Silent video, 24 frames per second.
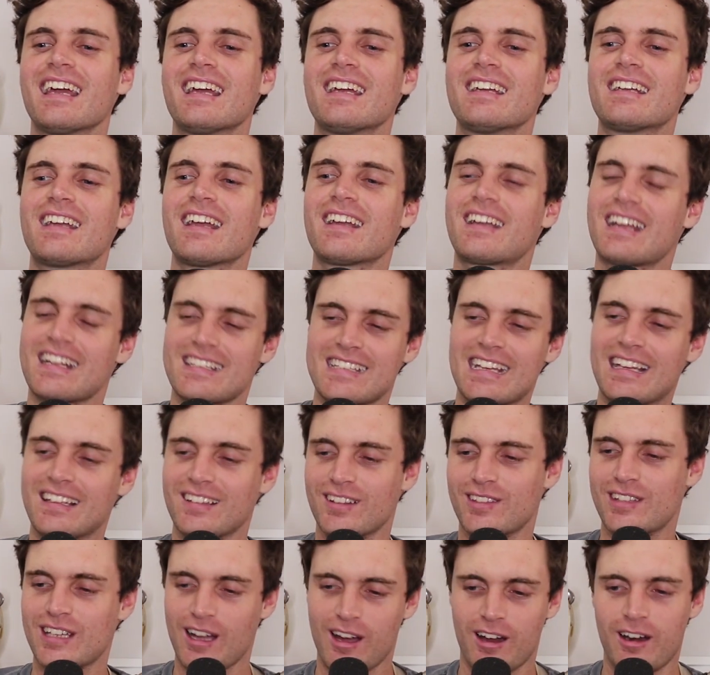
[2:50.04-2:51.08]
he gets out of
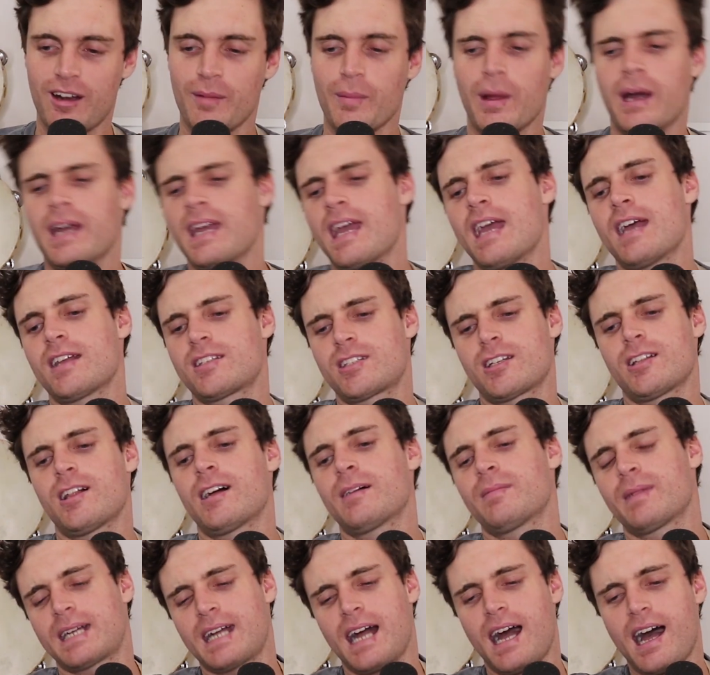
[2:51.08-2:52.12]
the thing and I'm like, yeah, so
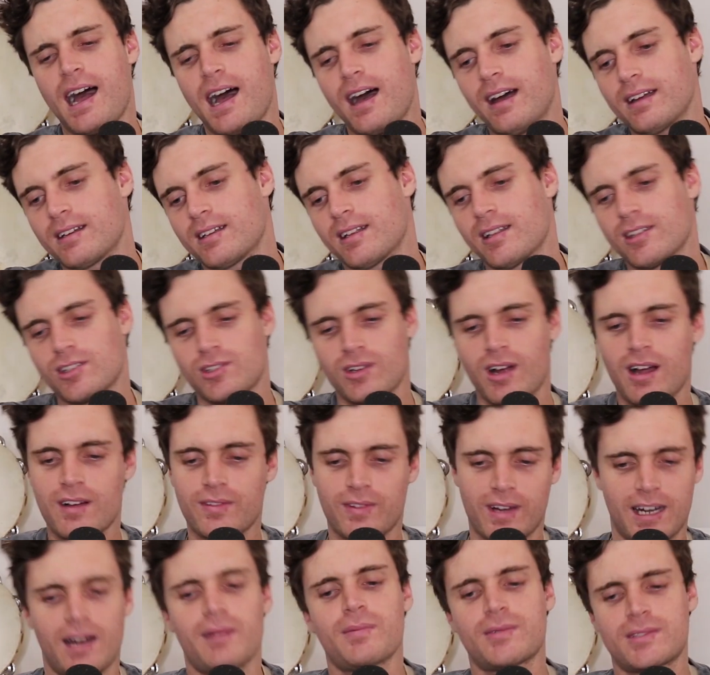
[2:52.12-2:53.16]
like my car, you know, the
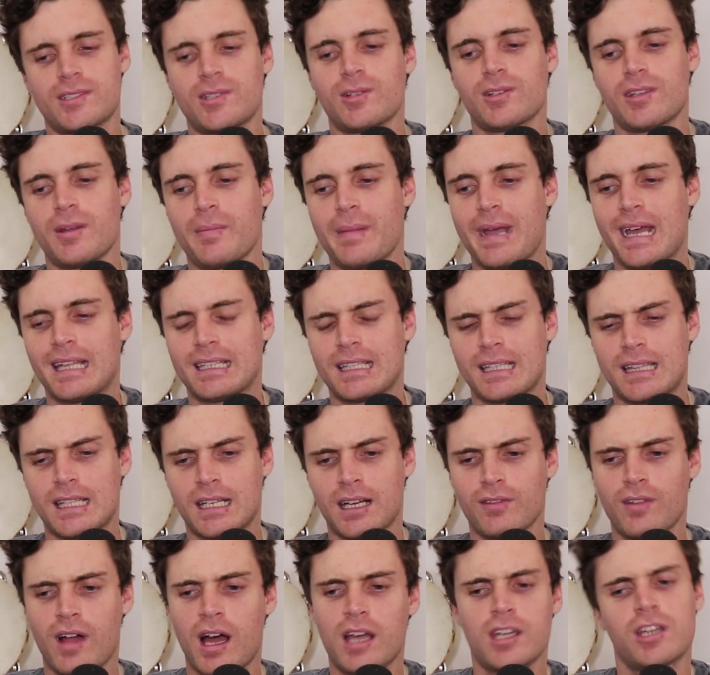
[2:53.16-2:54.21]
driveway, and I'm doing the manly thing
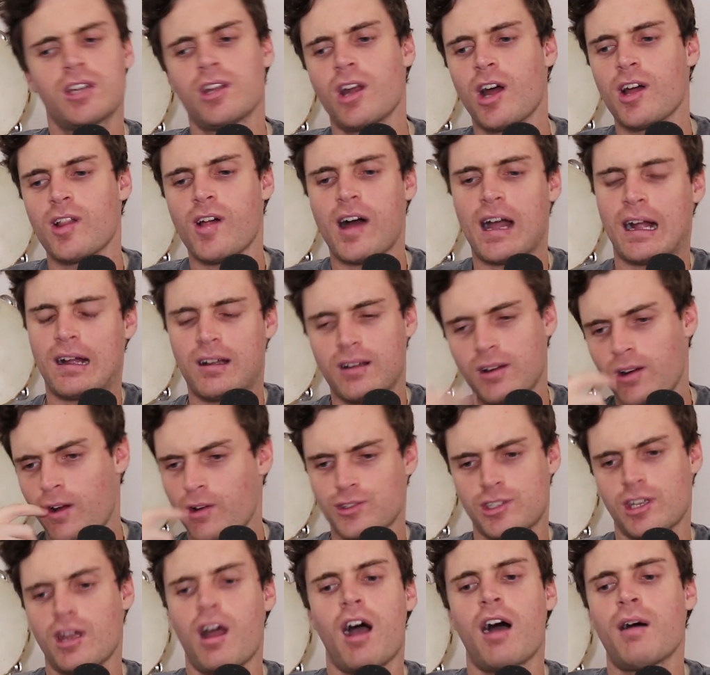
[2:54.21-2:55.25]
of like, you know, like
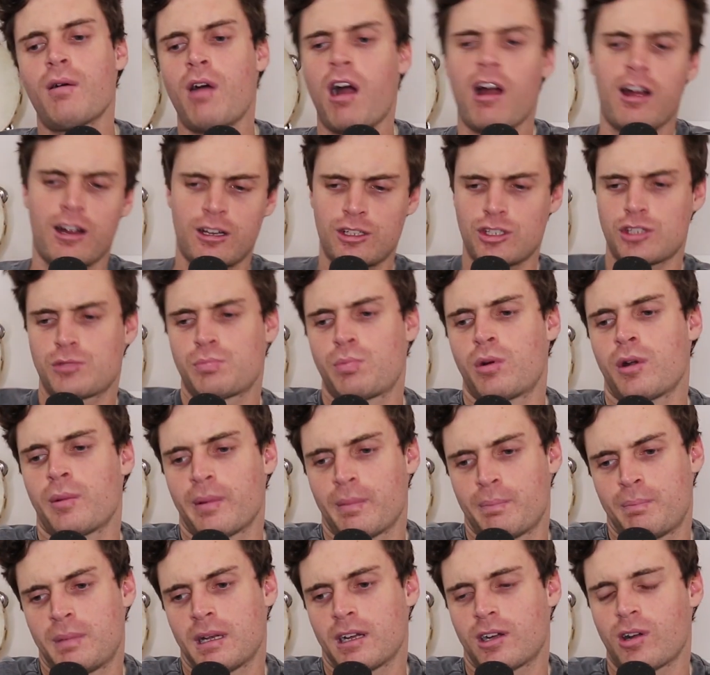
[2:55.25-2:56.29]
obviously I can just put
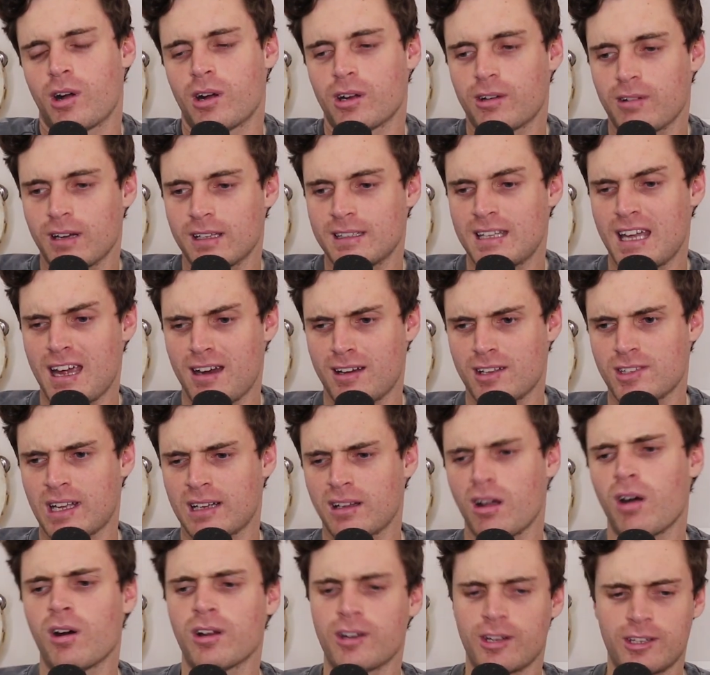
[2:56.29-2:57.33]
a bit of concrete there. And he's
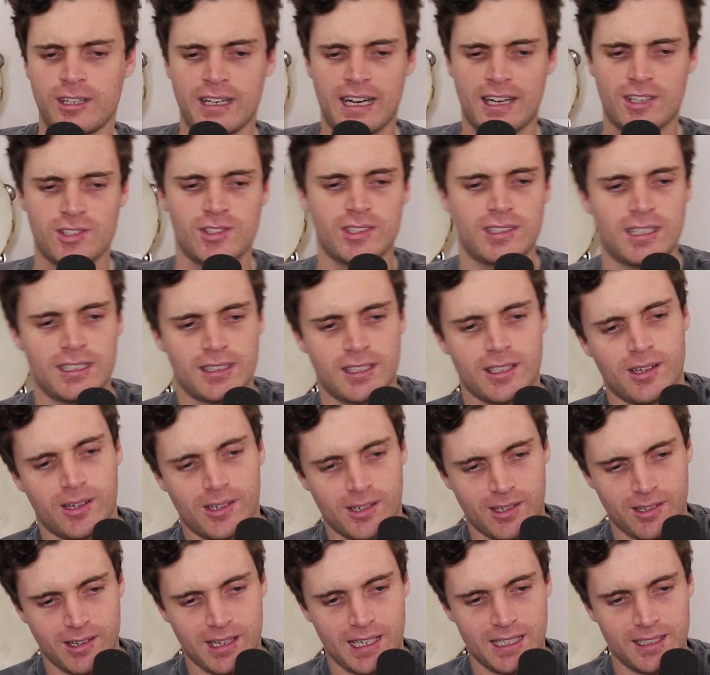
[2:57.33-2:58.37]
like, oh no, you'd actually need the
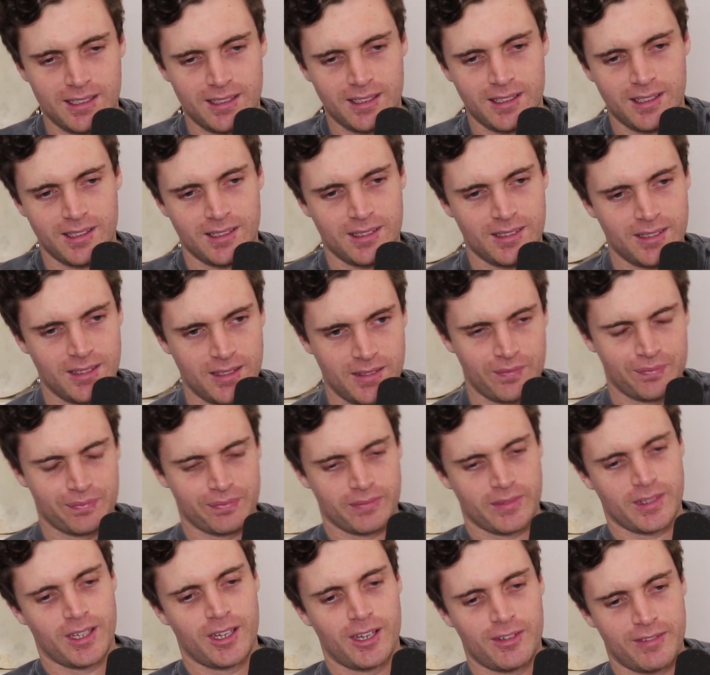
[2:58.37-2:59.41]
concrete
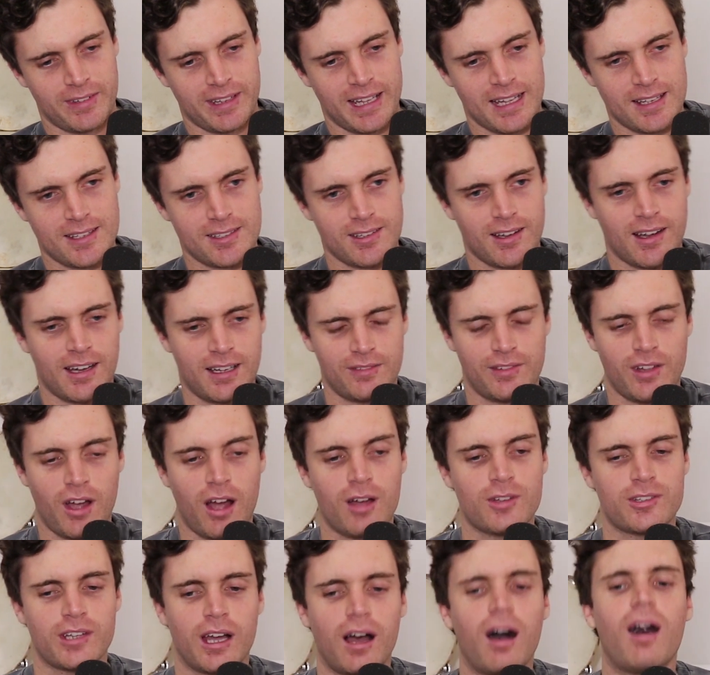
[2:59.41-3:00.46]
over that side.
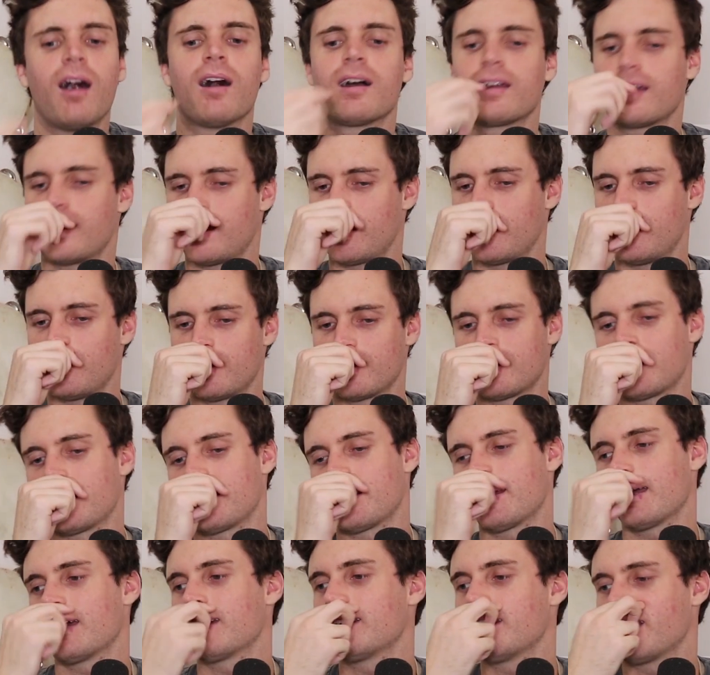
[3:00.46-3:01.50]
I was like, oh yeah,
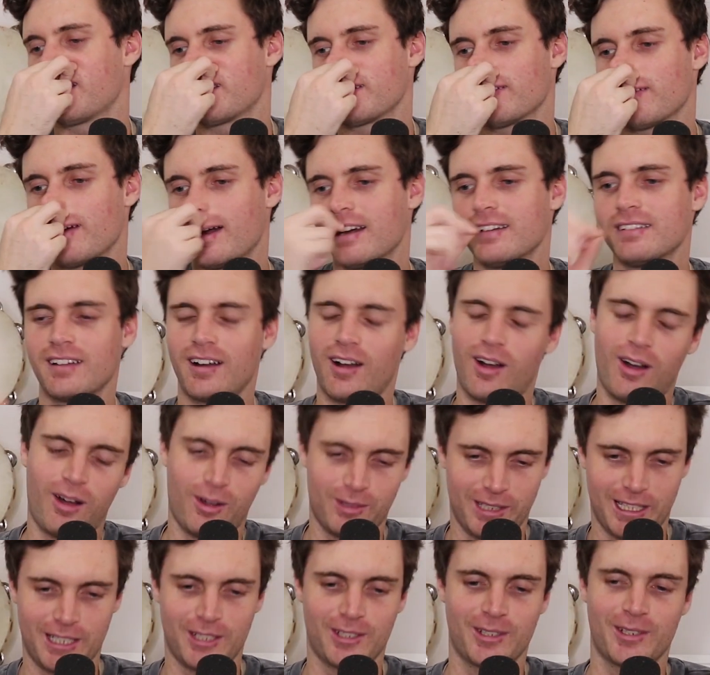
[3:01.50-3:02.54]
no, you're right.
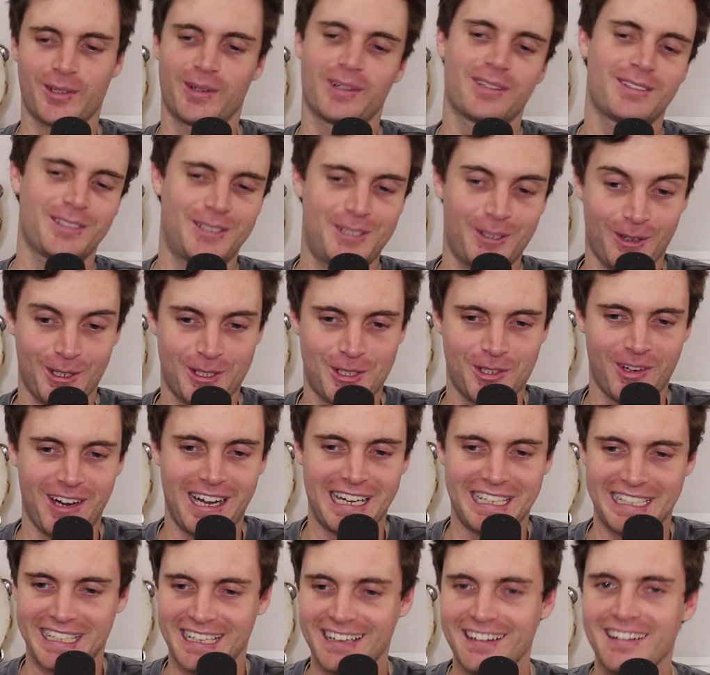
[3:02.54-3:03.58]
I'll let you do it. You're a
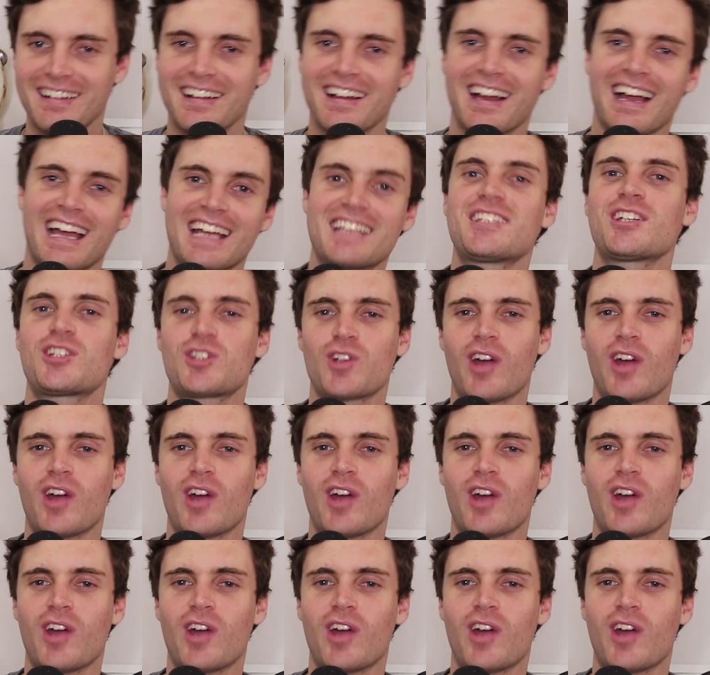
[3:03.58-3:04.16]
tradie. He's a